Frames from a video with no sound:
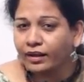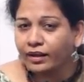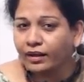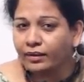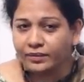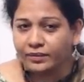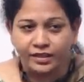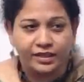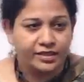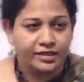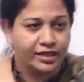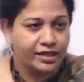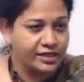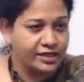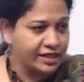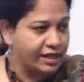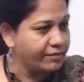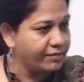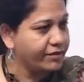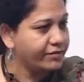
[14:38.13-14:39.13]
I mean, these are
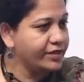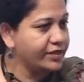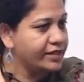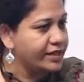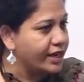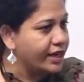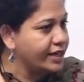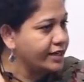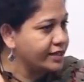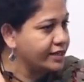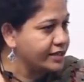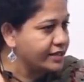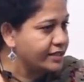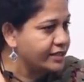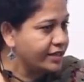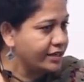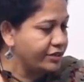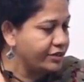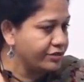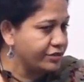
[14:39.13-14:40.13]
some of the titles
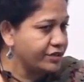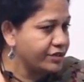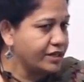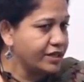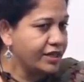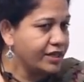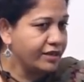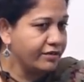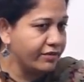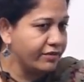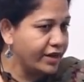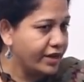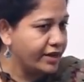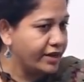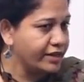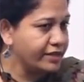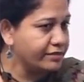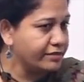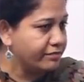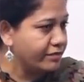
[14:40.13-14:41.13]
that you see in
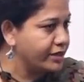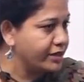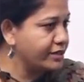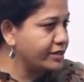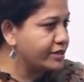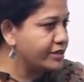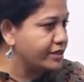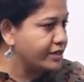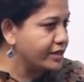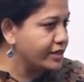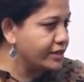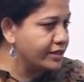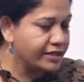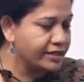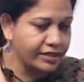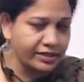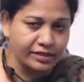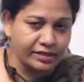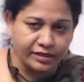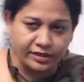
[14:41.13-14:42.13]
various ministries
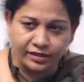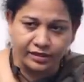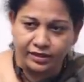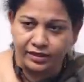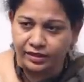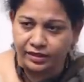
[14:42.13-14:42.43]
in, the,